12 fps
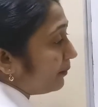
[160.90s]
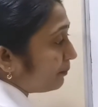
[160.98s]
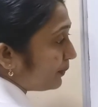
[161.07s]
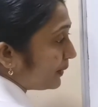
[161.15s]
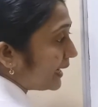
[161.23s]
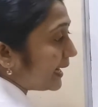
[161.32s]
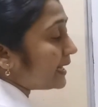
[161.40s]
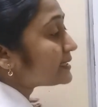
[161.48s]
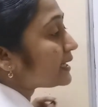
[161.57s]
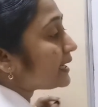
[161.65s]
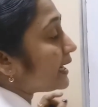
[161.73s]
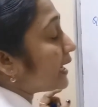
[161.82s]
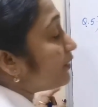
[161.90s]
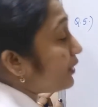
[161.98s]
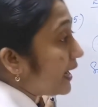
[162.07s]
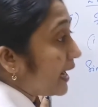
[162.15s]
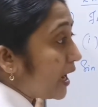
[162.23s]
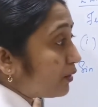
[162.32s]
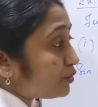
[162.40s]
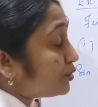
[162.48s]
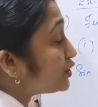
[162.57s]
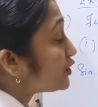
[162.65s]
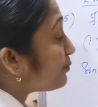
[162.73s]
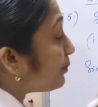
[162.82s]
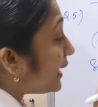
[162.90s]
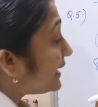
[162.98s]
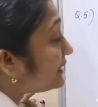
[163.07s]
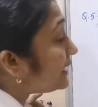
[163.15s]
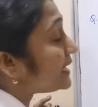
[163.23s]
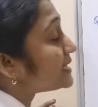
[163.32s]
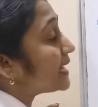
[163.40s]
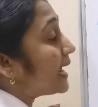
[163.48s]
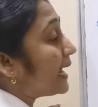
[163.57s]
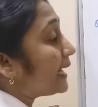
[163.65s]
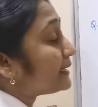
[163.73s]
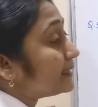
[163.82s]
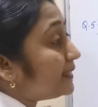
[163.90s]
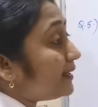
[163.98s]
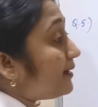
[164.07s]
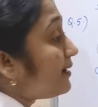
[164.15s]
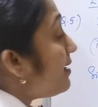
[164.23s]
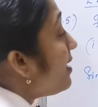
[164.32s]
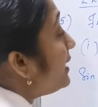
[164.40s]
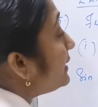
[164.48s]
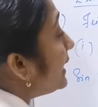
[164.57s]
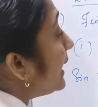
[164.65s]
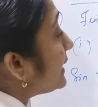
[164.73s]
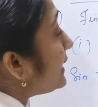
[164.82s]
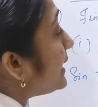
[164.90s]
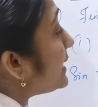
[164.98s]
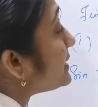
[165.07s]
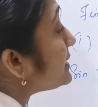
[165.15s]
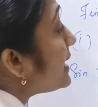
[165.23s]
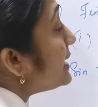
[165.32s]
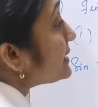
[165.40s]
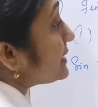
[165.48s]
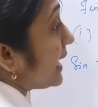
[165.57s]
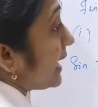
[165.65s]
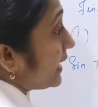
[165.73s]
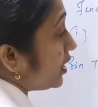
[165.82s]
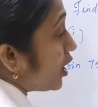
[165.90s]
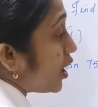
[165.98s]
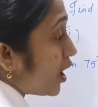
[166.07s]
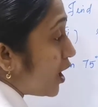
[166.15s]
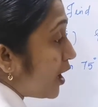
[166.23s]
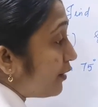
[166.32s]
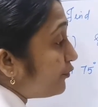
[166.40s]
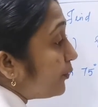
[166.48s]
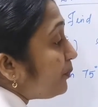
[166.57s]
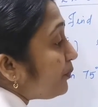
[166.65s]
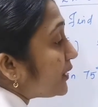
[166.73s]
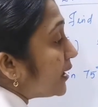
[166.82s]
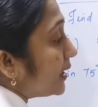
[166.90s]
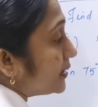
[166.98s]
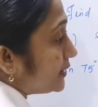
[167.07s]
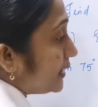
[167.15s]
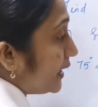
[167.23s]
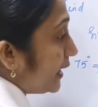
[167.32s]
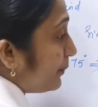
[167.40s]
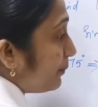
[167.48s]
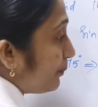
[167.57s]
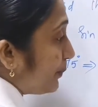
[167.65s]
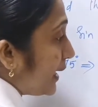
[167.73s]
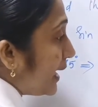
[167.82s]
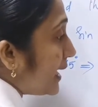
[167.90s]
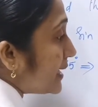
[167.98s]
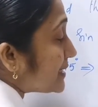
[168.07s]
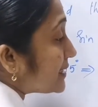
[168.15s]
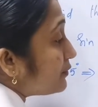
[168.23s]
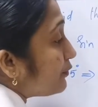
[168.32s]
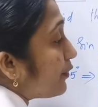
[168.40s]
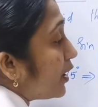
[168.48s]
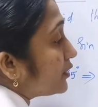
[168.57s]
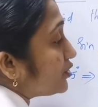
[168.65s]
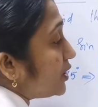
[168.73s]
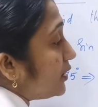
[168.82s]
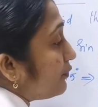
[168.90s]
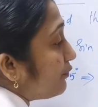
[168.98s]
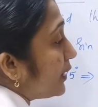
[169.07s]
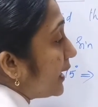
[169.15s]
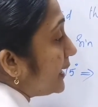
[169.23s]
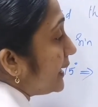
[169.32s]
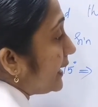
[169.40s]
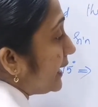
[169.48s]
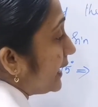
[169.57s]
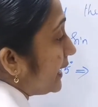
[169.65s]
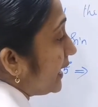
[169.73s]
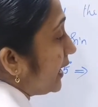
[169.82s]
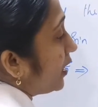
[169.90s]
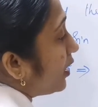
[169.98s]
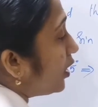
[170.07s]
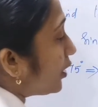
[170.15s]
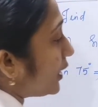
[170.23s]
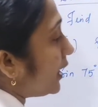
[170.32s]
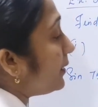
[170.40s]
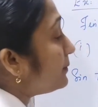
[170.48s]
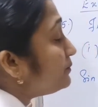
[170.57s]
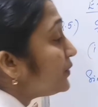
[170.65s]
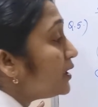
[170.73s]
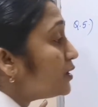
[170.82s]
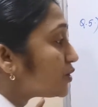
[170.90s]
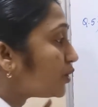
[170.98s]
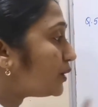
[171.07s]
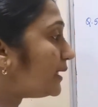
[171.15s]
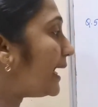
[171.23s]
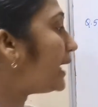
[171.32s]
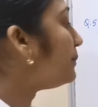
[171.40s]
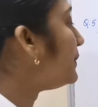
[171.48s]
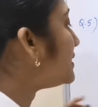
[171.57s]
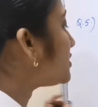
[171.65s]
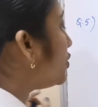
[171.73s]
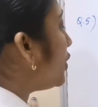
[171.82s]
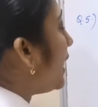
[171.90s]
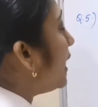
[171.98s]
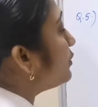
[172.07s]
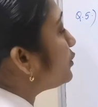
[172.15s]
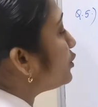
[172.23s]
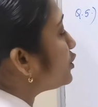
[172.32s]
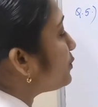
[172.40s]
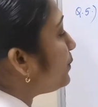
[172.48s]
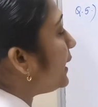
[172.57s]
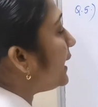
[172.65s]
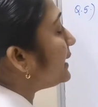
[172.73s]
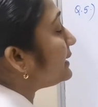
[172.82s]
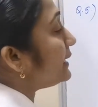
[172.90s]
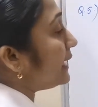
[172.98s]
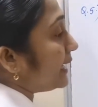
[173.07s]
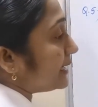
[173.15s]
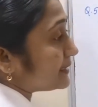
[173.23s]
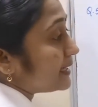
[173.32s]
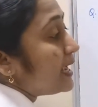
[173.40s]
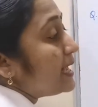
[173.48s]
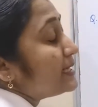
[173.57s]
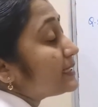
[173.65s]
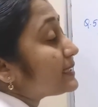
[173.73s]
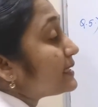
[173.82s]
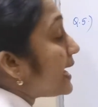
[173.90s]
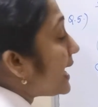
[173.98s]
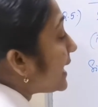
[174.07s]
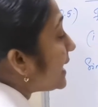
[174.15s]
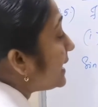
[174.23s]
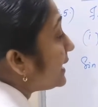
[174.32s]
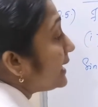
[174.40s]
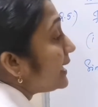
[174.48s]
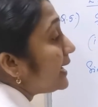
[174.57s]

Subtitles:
implies here we have to split this angle, that is sine of 30 plus 45 degree. Okay. So that means you have to split this sine